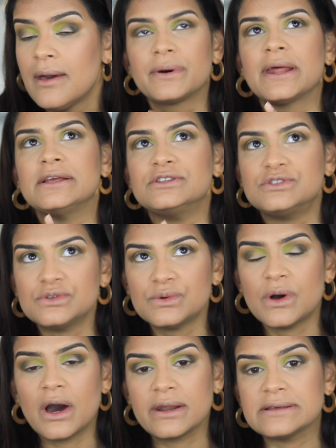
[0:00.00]
But I
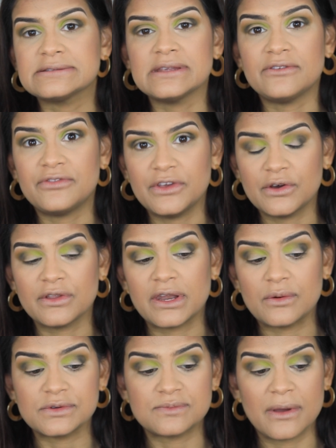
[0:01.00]
do honestly feel that
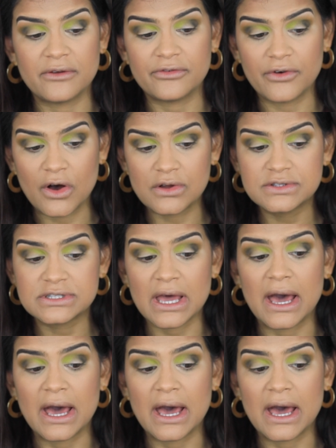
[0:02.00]
it was my fault.